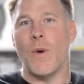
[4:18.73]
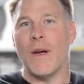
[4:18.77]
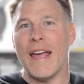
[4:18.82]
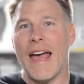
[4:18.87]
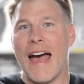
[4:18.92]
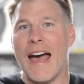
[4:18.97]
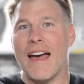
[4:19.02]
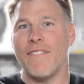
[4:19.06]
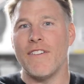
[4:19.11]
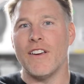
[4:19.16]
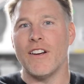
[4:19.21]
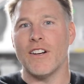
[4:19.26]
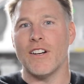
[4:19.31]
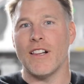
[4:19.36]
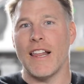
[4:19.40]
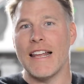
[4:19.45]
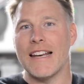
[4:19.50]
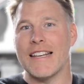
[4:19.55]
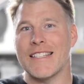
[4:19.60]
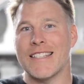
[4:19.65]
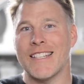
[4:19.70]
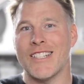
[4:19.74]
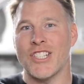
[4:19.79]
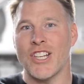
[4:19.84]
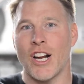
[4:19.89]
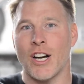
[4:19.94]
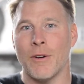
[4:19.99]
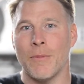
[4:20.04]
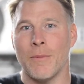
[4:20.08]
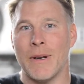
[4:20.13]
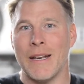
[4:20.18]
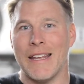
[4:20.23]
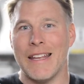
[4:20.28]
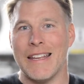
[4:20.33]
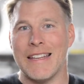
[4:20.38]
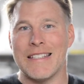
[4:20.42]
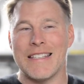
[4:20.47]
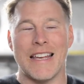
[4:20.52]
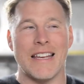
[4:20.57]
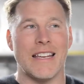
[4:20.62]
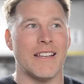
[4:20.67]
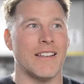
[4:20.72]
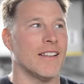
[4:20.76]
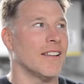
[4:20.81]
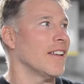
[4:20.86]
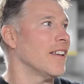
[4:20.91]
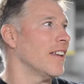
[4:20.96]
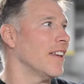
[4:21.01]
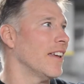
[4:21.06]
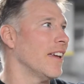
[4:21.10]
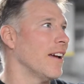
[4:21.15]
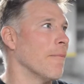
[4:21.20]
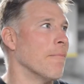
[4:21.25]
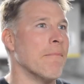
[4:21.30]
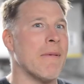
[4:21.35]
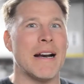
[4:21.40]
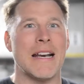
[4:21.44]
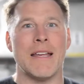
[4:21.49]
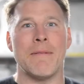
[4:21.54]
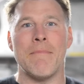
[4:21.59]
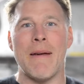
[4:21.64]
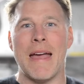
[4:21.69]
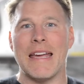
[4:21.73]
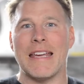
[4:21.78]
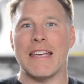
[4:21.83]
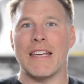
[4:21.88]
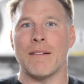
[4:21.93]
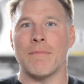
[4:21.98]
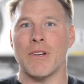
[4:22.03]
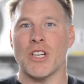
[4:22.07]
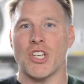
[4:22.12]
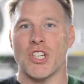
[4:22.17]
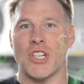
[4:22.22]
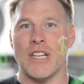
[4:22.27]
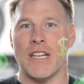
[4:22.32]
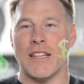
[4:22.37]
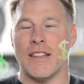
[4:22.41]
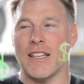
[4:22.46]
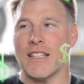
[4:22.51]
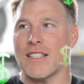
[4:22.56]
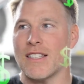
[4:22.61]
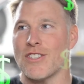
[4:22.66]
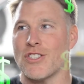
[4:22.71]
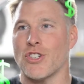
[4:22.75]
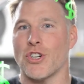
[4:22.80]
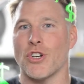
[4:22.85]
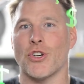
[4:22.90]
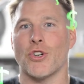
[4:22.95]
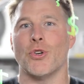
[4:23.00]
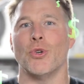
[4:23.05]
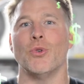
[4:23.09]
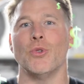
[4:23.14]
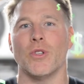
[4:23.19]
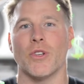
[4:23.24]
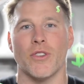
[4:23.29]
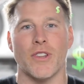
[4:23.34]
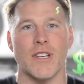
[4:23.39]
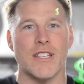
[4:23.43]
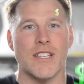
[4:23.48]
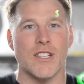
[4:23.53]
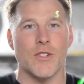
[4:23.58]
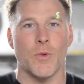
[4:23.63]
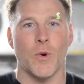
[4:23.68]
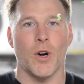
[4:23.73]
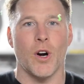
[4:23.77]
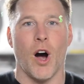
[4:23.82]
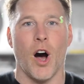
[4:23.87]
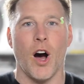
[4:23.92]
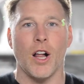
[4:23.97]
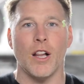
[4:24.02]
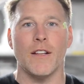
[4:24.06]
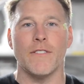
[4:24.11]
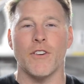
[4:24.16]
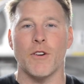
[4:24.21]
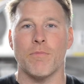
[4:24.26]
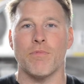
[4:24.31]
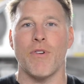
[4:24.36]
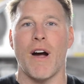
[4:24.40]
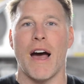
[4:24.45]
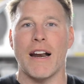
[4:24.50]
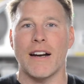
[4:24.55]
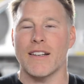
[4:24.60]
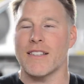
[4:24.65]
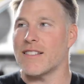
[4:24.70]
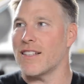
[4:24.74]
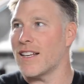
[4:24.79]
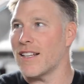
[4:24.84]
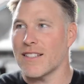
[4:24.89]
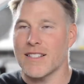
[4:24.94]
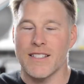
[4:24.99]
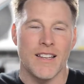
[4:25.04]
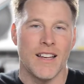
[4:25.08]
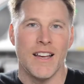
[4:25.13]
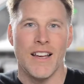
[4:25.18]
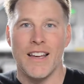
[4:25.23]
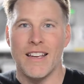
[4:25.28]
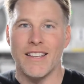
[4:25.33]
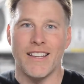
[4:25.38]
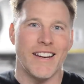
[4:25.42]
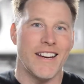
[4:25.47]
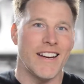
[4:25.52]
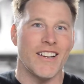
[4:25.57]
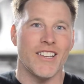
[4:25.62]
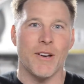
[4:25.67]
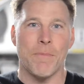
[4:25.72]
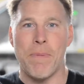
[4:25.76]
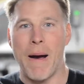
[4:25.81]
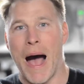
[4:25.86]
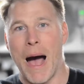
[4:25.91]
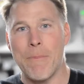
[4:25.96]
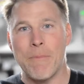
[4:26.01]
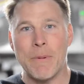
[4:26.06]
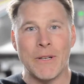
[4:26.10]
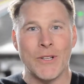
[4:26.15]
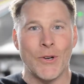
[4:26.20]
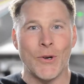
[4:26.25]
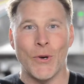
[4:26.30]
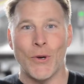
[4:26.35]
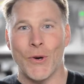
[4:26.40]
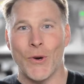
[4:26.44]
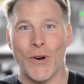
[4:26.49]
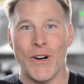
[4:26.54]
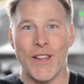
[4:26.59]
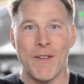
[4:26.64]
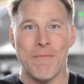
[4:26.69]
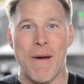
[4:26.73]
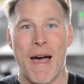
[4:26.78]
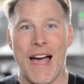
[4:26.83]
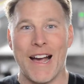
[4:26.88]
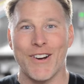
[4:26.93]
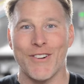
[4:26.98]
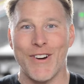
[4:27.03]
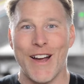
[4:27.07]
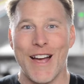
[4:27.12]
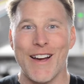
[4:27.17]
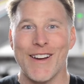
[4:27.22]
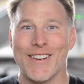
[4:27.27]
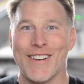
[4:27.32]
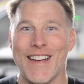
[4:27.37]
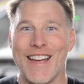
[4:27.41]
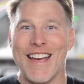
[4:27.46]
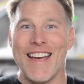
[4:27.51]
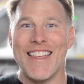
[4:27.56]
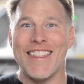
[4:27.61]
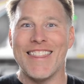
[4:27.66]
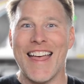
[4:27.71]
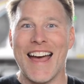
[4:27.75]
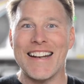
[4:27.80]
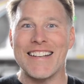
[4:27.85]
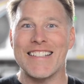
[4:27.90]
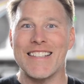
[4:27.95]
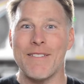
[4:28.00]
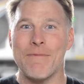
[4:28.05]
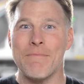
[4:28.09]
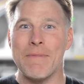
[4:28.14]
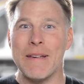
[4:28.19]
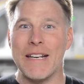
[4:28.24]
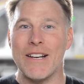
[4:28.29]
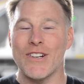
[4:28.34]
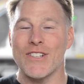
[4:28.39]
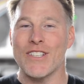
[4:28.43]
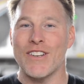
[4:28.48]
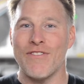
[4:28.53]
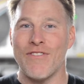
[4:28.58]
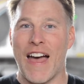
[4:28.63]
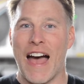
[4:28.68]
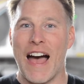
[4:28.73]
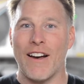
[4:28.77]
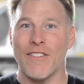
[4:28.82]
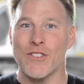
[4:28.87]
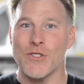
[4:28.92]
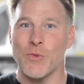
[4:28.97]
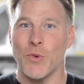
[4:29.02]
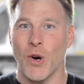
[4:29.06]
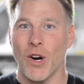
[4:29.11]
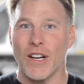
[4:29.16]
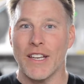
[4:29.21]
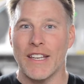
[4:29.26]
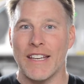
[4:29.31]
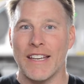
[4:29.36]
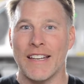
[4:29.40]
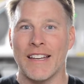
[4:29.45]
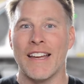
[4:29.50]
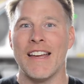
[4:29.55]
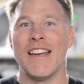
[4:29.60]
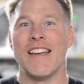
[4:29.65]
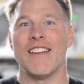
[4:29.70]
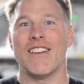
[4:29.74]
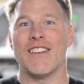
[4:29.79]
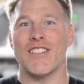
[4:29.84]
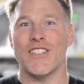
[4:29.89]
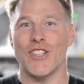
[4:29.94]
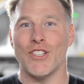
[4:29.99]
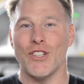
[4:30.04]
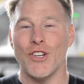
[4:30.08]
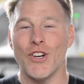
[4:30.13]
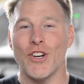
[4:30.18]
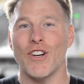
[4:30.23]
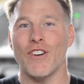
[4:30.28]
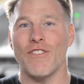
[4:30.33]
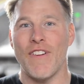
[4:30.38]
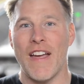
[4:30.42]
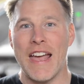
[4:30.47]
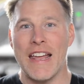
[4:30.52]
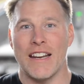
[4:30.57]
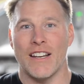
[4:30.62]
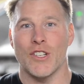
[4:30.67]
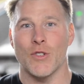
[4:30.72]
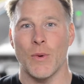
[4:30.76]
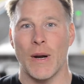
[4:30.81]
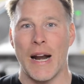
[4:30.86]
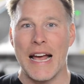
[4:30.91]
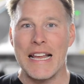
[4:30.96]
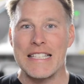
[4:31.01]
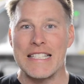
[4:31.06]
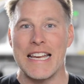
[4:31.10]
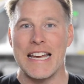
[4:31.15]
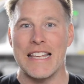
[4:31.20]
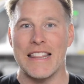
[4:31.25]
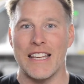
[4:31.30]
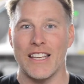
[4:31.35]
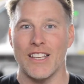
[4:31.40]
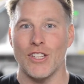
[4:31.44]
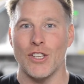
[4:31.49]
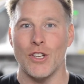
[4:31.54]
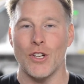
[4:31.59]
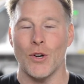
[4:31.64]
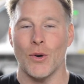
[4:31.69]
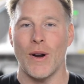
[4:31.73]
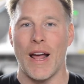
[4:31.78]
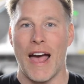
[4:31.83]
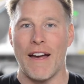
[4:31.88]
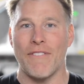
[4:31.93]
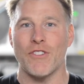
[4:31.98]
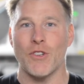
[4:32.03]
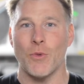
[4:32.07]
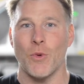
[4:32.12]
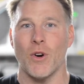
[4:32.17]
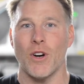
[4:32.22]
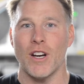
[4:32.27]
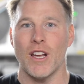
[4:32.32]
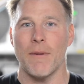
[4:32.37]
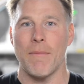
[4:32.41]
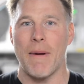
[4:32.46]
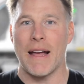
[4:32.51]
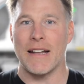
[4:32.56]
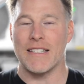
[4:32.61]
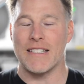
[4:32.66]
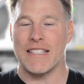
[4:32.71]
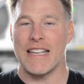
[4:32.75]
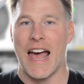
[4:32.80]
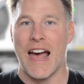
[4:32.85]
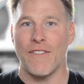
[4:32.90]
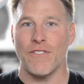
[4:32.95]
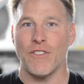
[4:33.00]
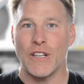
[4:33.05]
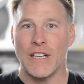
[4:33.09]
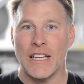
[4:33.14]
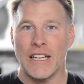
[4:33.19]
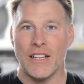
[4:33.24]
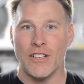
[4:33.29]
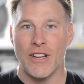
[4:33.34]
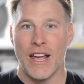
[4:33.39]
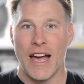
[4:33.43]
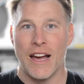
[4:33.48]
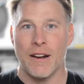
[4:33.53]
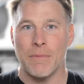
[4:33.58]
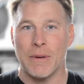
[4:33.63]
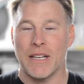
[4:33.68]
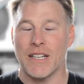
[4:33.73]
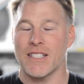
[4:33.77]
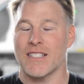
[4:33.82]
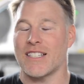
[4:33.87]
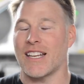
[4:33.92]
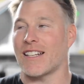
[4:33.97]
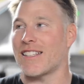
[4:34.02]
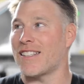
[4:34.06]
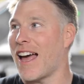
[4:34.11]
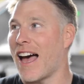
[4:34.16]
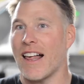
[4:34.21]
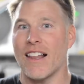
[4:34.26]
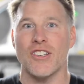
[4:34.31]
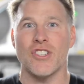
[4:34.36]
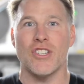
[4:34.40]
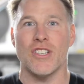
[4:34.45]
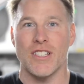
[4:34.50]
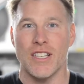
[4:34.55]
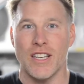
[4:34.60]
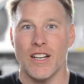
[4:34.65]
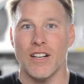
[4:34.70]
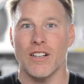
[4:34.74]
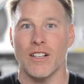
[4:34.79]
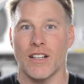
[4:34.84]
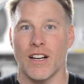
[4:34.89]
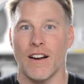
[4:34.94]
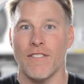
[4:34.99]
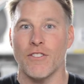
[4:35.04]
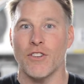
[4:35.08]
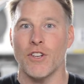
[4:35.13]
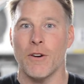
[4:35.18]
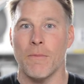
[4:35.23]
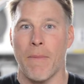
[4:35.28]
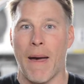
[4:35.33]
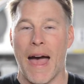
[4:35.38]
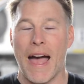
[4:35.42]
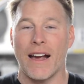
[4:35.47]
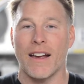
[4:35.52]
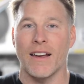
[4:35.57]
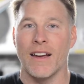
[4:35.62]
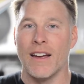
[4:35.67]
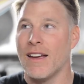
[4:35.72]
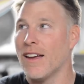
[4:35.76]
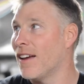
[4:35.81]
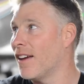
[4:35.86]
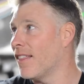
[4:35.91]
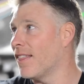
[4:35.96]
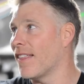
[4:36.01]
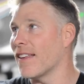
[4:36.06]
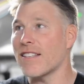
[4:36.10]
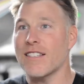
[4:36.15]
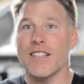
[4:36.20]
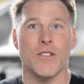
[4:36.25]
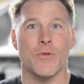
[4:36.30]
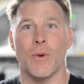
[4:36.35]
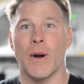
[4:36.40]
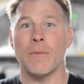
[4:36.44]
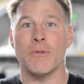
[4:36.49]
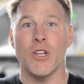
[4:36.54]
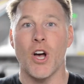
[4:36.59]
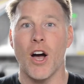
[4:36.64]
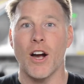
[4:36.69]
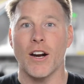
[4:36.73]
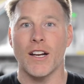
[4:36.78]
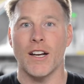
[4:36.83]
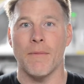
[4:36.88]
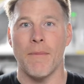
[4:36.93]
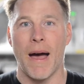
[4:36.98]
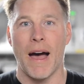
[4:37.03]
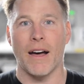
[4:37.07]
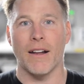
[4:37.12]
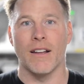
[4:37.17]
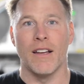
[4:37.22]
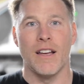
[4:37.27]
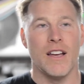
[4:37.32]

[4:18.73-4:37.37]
we have here, ladies and gentlemen, is a money-making machine. This is your cooler. This is where all of your product sits. You hear the popping going on in the background. That's the meters and valves working to your advantage. When I say that you don't have to worry about staff letting you down because technology is here to cover your back, this is what I'm talking about.